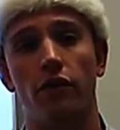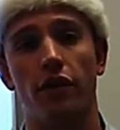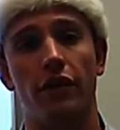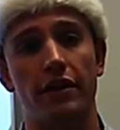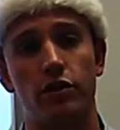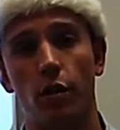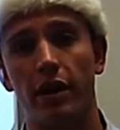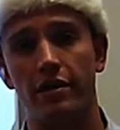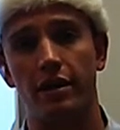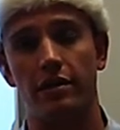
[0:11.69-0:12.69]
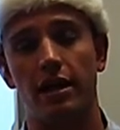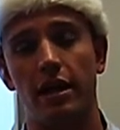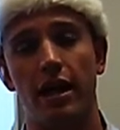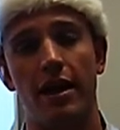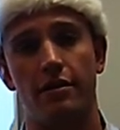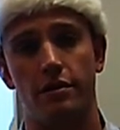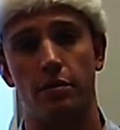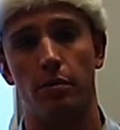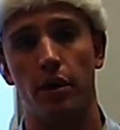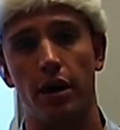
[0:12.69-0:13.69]
the things 2016 has to
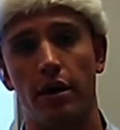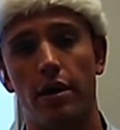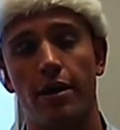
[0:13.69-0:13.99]
bring.